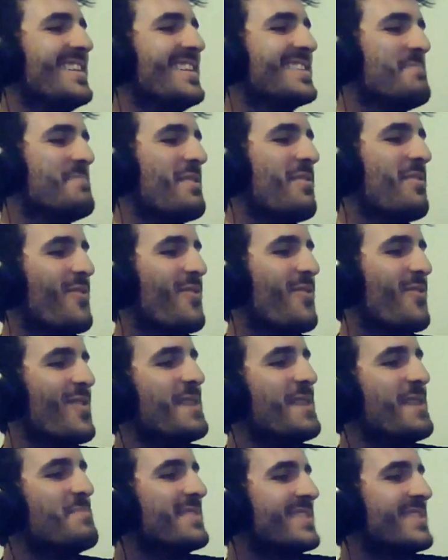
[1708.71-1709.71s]
be free,
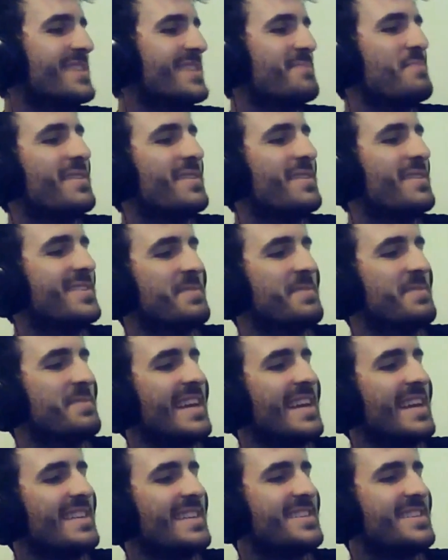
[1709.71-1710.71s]
but just because I'm gonna
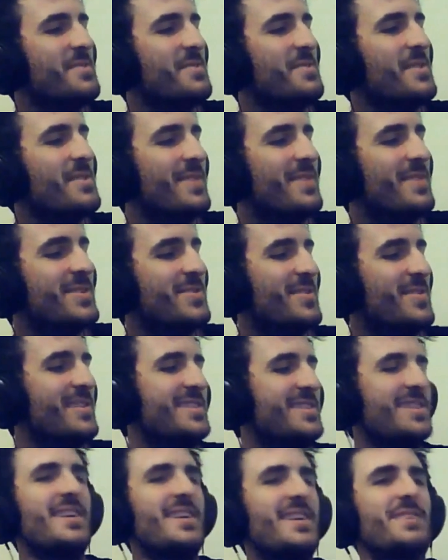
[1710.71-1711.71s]
get sued if I try and
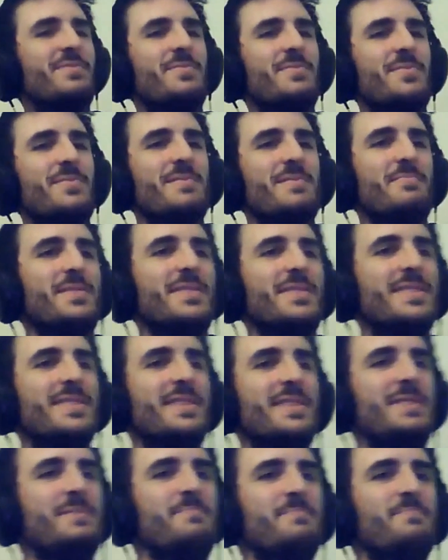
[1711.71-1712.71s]
charge for it. But
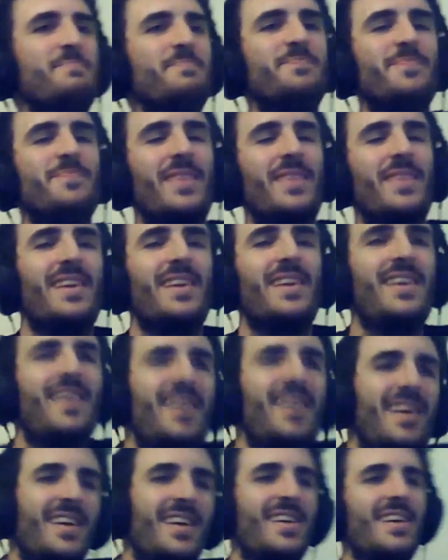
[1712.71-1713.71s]

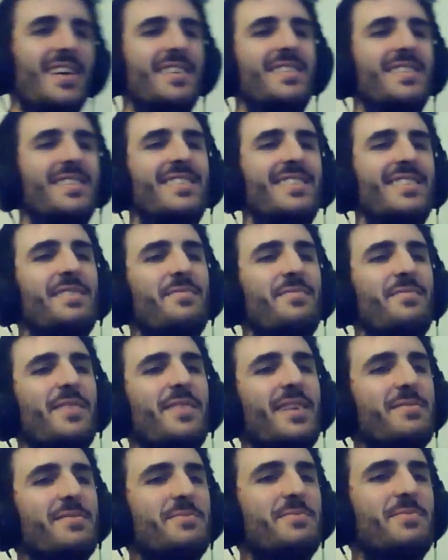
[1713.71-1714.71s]
yeah, that's if I
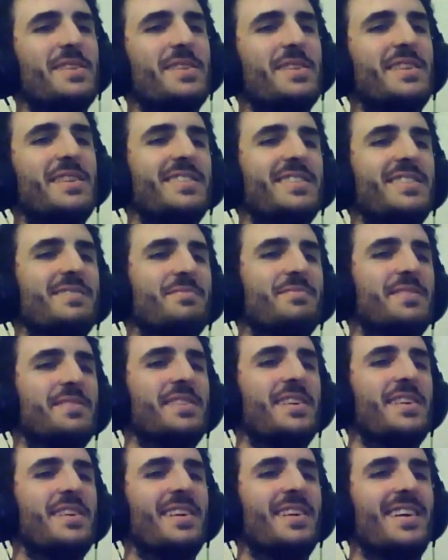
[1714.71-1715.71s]
even release it, we'll
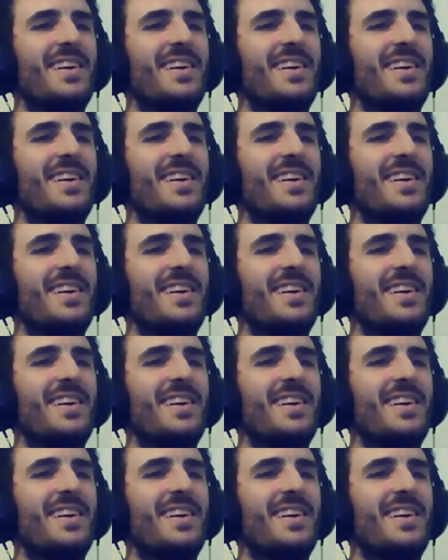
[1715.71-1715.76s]
see.